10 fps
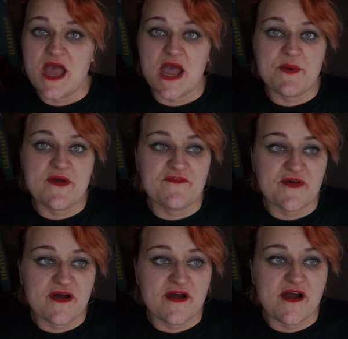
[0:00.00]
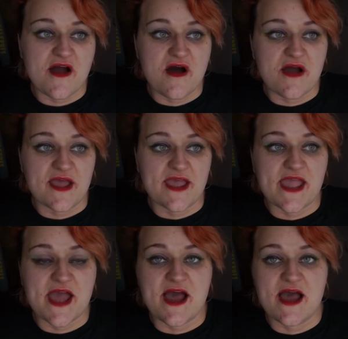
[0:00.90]
however
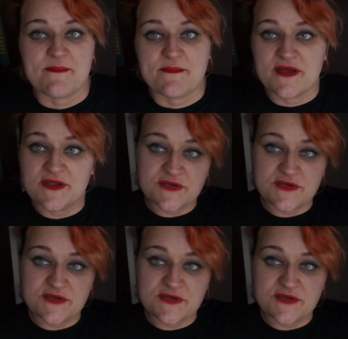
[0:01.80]
I am